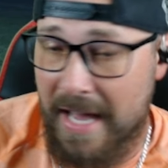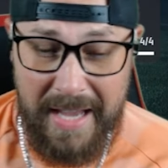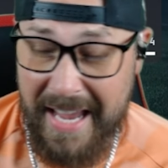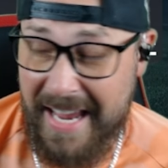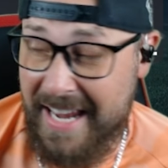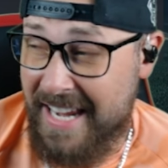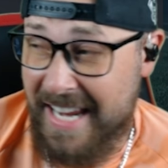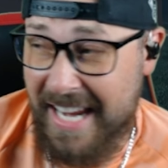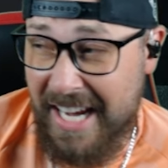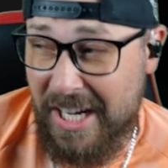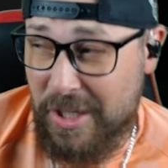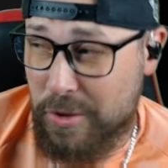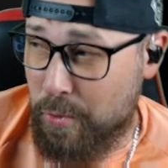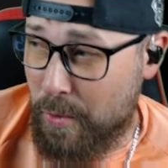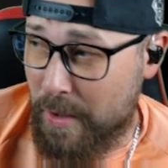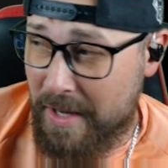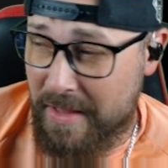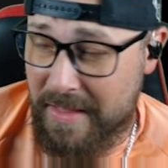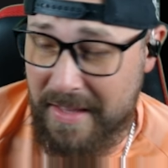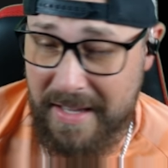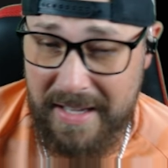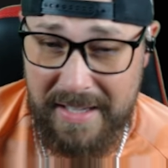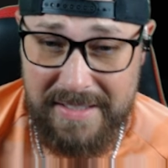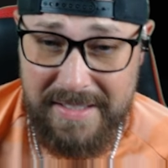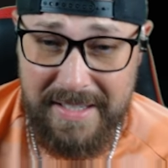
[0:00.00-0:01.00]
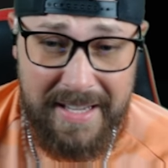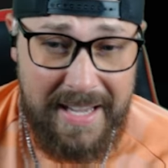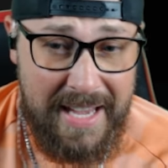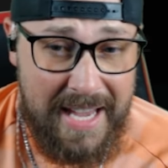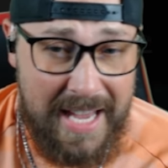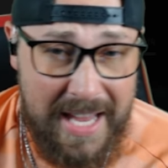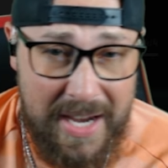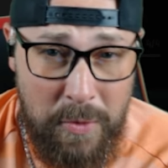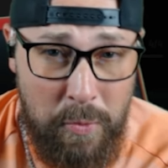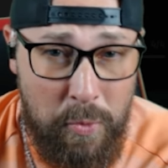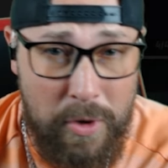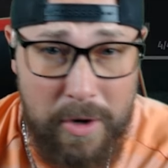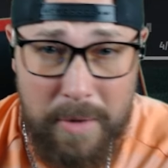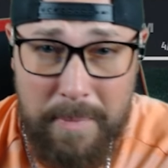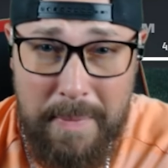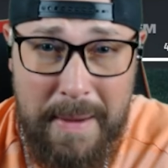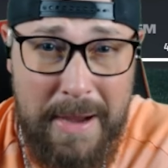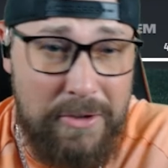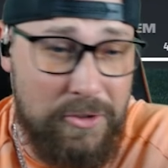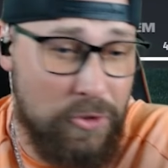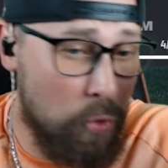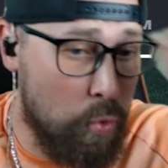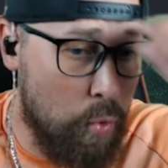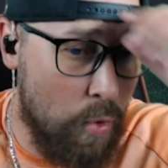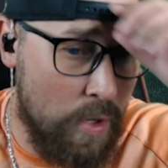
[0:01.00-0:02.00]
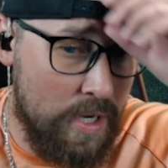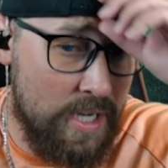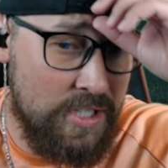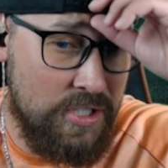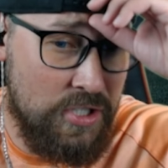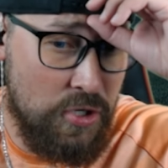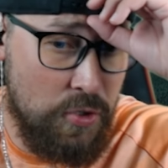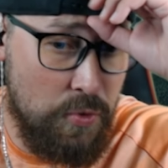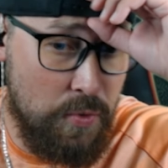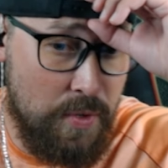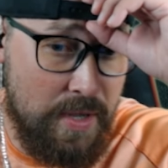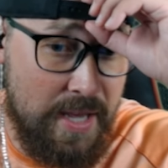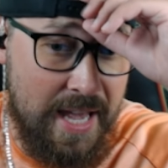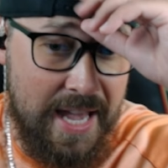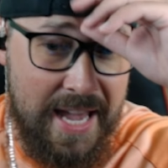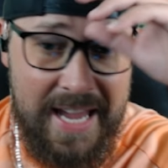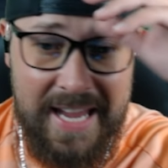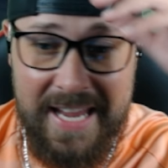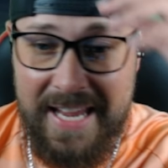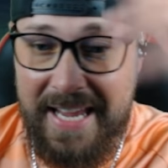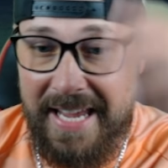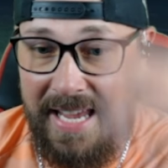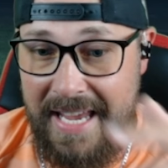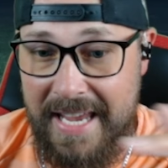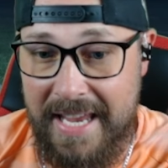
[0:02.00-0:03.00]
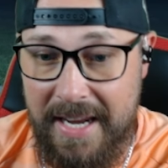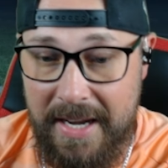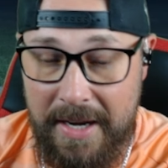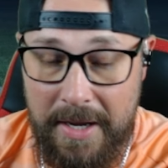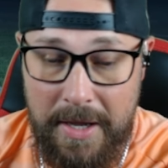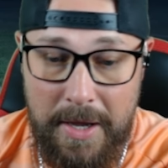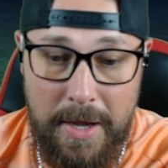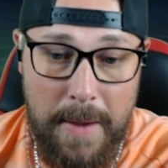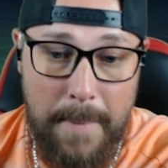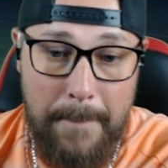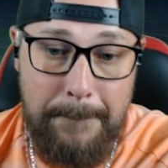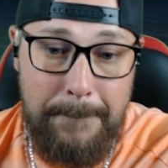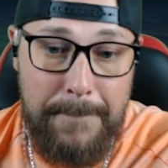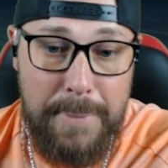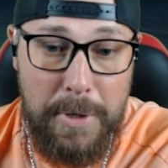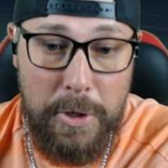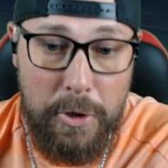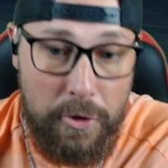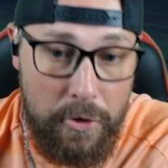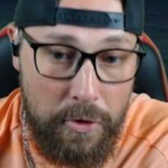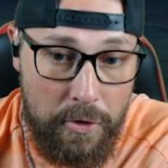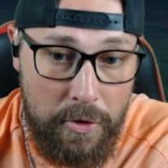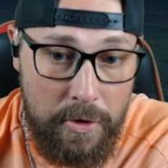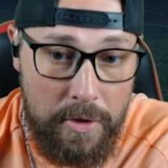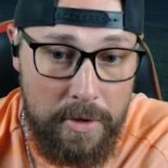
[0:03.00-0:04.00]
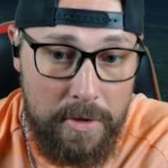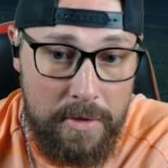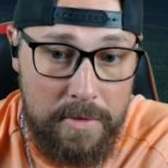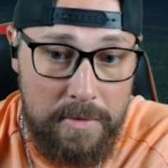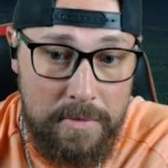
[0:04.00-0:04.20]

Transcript: And each one of these, again, we're about 22K in per